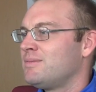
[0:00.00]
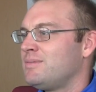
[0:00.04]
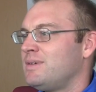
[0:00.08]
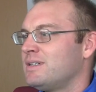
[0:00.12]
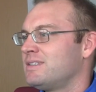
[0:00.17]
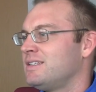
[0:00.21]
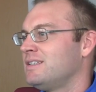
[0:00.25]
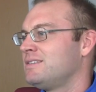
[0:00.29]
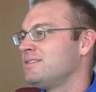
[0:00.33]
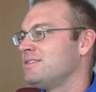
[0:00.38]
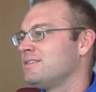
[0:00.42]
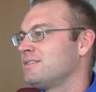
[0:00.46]

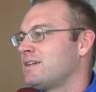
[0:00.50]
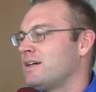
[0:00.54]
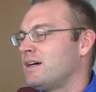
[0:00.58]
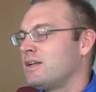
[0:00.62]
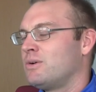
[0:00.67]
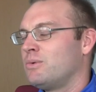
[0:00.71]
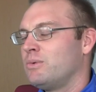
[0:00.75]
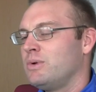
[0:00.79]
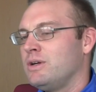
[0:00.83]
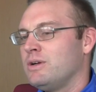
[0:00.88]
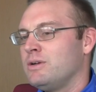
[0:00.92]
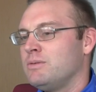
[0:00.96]
like, this is kind
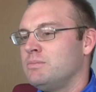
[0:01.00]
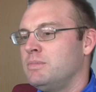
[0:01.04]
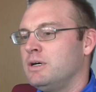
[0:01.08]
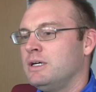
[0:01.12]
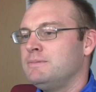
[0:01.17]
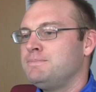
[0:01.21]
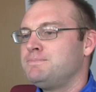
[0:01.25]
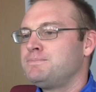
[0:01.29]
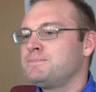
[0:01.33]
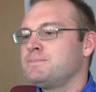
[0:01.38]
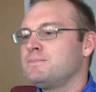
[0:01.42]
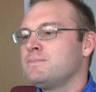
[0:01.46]
of weird.
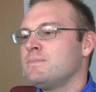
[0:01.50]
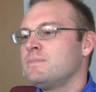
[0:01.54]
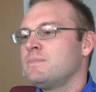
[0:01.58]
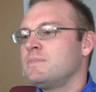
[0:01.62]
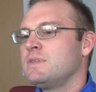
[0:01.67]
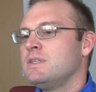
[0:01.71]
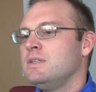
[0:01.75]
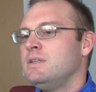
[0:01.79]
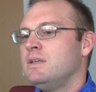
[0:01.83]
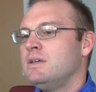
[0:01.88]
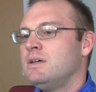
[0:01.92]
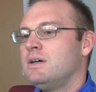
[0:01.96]
But
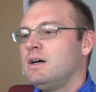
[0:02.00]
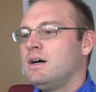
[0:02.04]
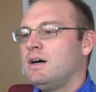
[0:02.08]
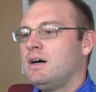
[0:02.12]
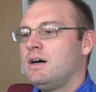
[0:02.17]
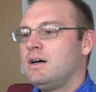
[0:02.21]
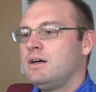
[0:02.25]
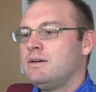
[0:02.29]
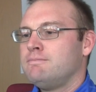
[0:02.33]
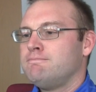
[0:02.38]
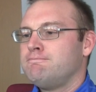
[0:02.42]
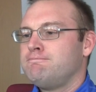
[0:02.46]
you
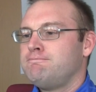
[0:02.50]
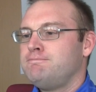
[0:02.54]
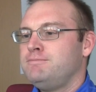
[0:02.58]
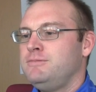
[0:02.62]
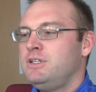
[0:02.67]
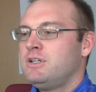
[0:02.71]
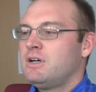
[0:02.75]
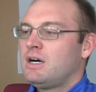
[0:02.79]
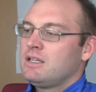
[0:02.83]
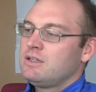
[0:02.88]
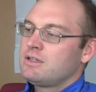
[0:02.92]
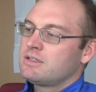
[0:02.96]

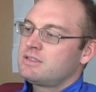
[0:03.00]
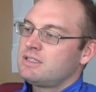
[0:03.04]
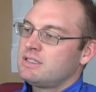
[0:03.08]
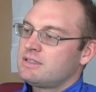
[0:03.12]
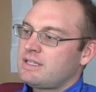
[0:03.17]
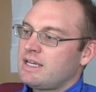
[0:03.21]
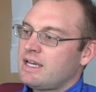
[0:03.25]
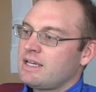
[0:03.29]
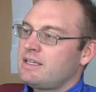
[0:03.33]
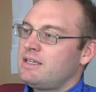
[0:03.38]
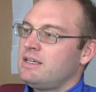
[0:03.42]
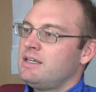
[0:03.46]
know, I looked
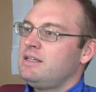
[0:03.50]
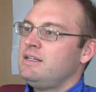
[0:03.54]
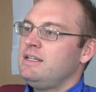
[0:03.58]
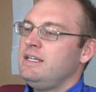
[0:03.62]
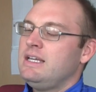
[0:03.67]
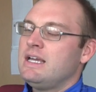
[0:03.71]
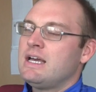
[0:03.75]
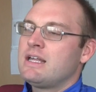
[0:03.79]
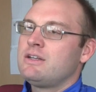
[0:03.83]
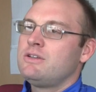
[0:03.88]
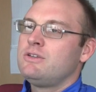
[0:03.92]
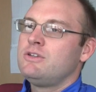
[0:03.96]
at that kid, and
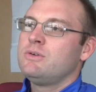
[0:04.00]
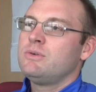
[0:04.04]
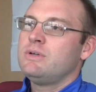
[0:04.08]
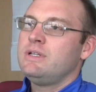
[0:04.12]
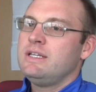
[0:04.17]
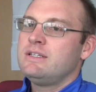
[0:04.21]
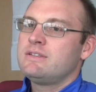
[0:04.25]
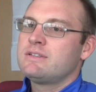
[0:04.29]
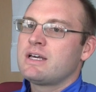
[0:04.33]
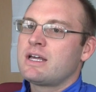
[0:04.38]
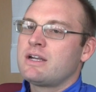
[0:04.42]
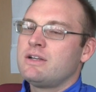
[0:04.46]
he had to do what
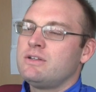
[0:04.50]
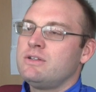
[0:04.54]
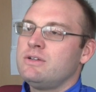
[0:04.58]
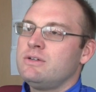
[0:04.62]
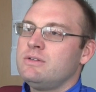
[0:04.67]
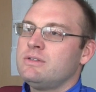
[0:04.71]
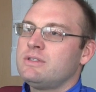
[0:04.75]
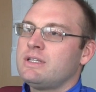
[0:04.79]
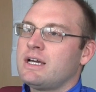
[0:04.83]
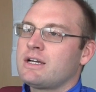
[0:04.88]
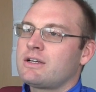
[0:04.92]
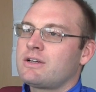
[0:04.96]
he's got to
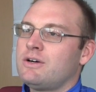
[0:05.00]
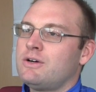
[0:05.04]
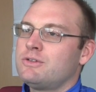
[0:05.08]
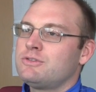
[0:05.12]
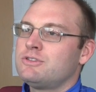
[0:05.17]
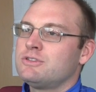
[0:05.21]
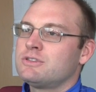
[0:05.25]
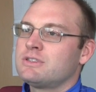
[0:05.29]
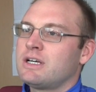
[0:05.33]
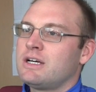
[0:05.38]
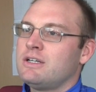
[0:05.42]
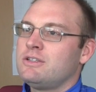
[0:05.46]
do, and that
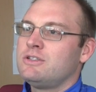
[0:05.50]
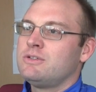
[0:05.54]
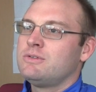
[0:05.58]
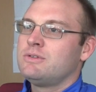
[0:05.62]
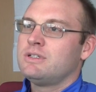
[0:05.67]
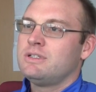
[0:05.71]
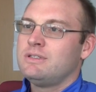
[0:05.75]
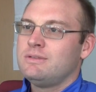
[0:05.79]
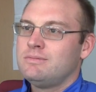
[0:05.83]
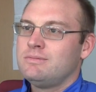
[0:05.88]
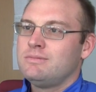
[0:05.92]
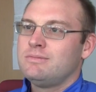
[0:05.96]
coach has got to do
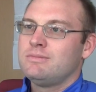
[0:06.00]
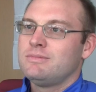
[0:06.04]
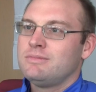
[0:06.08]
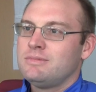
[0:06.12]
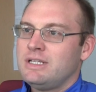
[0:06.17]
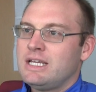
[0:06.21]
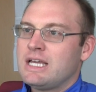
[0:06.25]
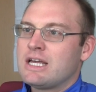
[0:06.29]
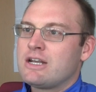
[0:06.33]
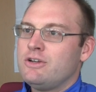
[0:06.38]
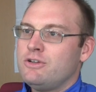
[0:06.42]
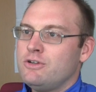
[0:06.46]
what
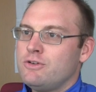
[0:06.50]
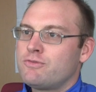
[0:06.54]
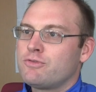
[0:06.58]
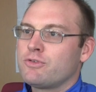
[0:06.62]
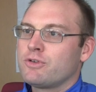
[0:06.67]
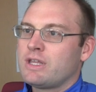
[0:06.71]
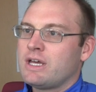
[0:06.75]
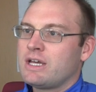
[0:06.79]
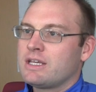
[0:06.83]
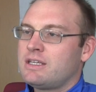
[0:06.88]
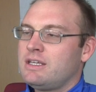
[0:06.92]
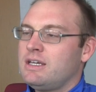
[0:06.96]
he had to do
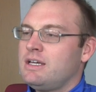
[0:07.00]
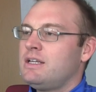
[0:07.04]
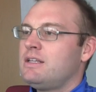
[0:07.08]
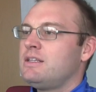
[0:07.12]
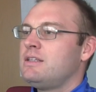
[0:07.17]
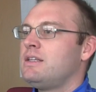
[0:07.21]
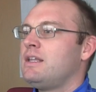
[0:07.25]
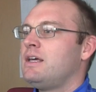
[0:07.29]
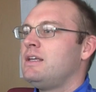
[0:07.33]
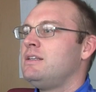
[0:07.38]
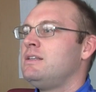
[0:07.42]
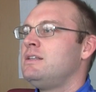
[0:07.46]
for that kid,
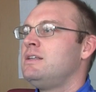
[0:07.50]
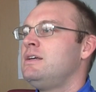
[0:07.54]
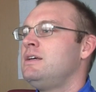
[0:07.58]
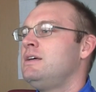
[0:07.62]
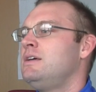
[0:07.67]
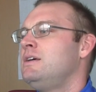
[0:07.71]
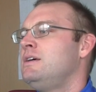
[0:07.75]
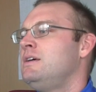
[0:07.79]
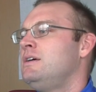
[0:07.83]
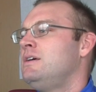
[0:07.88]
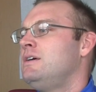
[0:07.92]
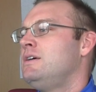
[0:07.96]
and then
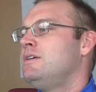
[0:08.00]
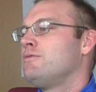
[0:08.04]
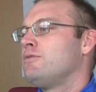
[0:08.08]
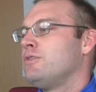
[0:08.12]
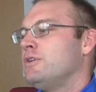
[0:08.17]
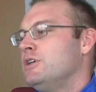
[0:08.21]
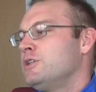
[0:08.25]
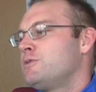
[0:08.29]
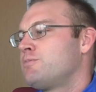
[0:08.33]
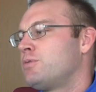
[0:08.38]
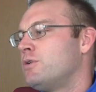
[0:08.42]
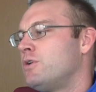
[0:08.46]

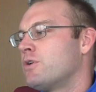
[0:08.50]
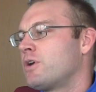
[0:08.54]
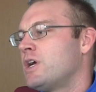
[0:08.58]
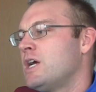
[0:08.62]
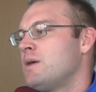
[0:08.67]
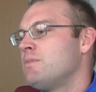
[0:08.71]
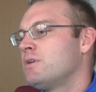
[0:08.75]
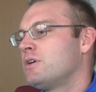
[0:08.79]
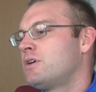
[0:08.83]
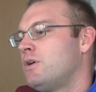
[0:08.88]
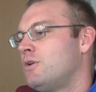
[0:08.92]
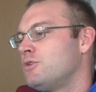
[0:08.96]
for his
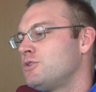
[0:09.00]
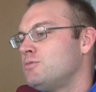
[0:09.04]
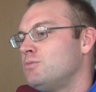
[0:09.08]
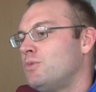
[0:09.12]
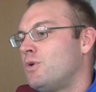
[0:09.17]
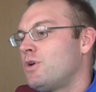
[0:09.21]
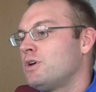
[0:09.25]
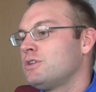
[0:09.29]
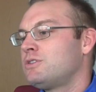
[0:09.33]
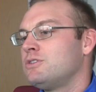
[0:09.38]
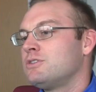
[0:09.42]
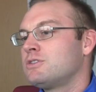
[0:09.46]
program. And Coach
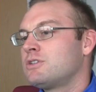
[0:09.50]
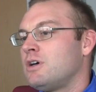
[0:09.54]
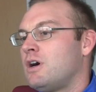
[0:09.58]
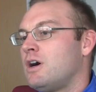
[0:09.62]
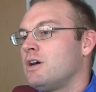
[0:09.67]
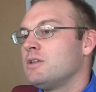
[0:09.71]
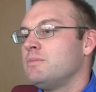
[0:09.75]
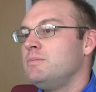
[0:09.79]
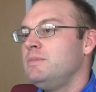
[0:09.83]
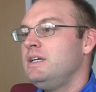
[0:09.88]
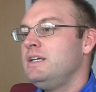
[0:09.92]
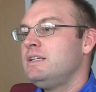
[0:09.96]
Morris is
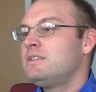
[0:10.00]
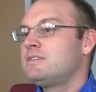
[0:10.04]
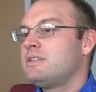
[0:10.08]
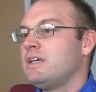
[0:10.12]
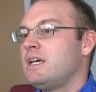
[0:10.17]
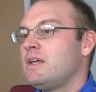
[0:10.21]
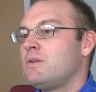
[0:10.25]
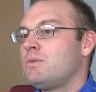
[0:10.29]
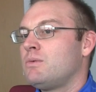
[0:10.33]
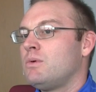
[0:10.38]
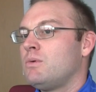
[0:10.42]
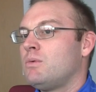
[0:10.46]
calling me
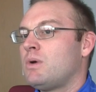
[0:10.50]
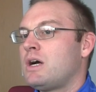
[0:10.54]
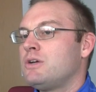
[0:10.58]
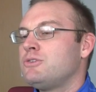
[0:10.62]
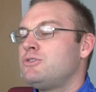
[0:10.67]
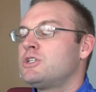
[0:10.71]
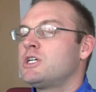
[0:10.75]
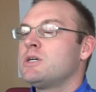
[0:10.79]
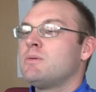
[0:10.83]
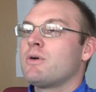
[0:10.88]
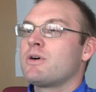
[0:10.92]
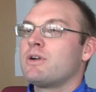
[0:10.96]
saying, well, why
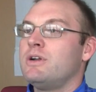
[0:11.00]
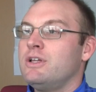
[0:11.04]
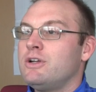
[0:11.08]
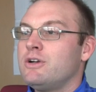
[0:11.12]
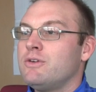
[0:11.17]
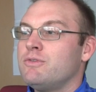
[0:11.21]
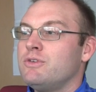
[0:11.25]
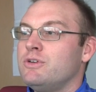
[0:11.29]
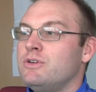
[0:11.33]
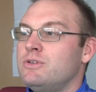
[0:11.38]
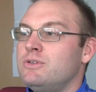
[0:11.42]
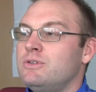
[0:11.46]
don't you come on an
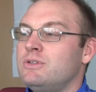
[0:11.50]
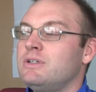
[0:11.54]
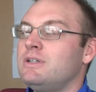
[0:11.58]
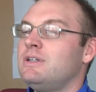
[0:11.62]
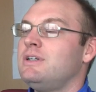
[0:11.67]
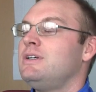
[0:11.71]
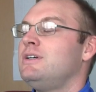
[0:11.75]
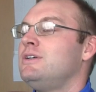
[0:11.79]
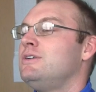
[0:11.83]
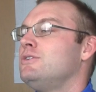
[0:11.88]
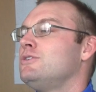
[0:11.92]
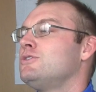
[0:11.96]
interview?
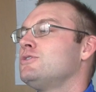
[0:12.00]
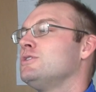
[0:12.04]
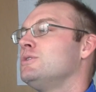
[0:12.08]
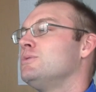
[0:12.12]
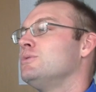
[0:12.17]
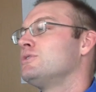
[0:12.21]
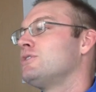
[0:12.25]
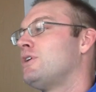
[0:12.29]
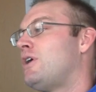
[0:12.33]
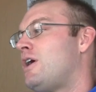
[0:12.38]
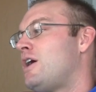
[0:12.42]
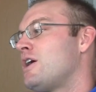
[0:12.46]
So
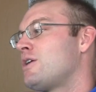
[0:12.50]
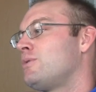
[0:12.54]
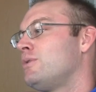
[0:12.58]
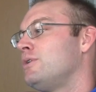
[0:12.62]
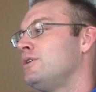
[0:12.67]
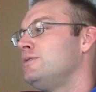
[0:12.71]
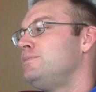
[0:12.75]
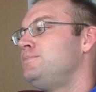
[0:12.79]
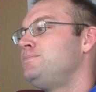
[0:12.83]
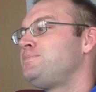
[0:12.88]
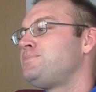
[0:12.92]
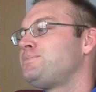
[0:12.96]
it was
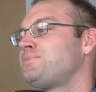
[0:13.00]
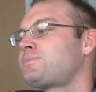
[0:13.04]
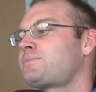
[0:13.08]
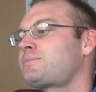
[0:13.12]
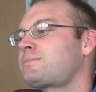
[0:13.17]
awkward.